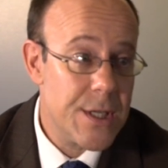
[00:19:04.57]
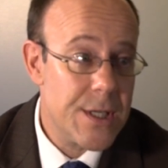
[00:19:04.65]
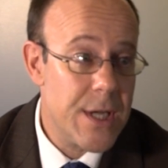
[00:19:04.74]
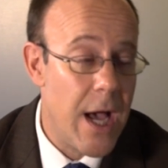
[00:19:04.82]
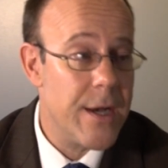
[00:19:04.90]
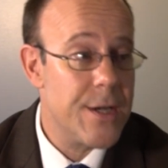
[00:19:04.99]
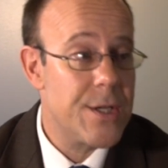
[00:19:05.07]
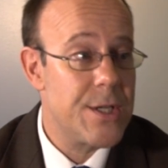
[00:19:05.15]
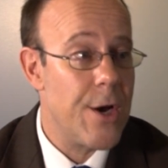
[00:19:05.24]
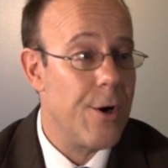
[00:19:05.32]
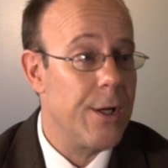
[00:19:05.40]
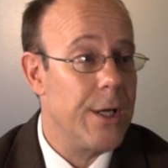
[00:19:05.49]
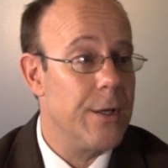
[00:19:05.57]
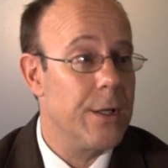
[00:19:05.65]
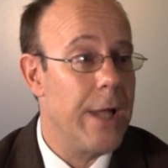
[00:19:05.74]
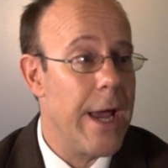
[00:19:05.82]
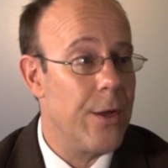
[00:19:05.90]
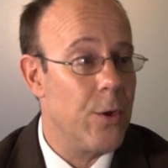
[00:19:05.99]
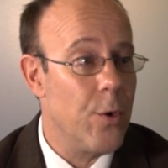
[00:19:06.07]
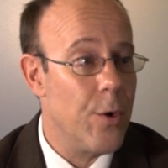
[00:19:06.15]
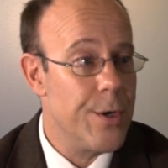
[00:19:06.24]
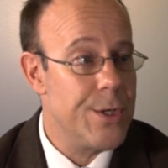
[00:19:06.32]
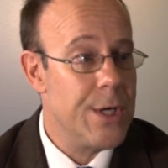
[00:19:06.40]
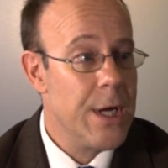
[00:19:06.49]
It's not necessarily the
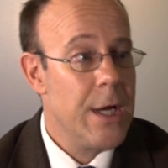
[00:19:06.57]
landlord's.